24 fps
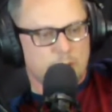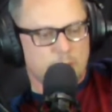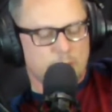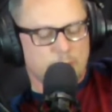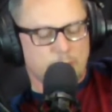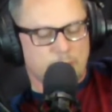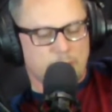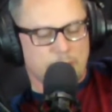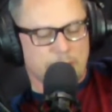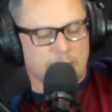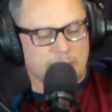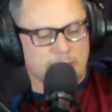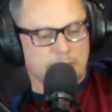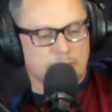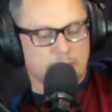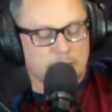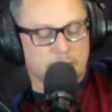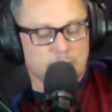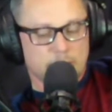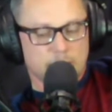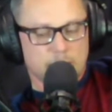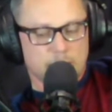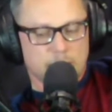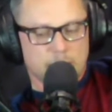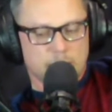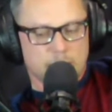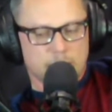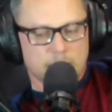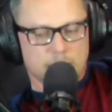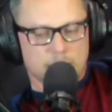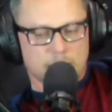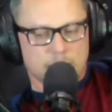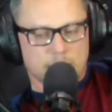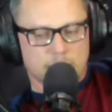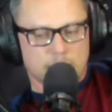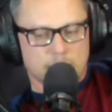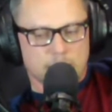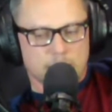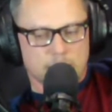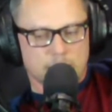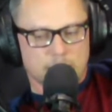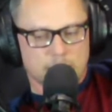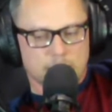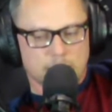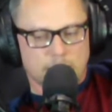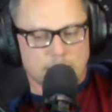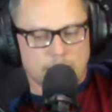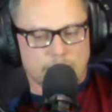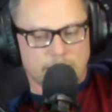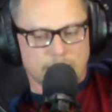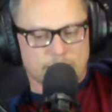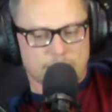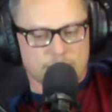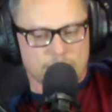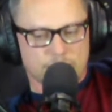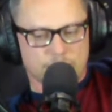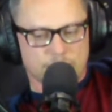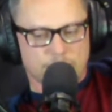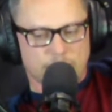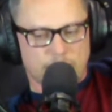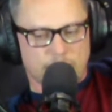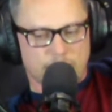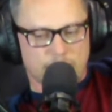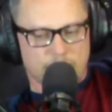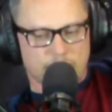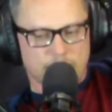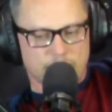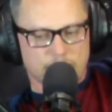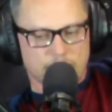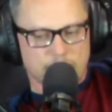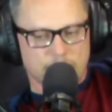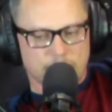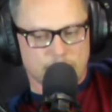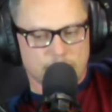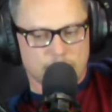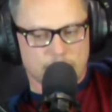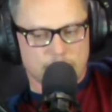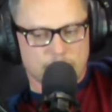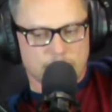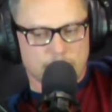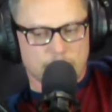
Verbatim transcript: body like I should have either.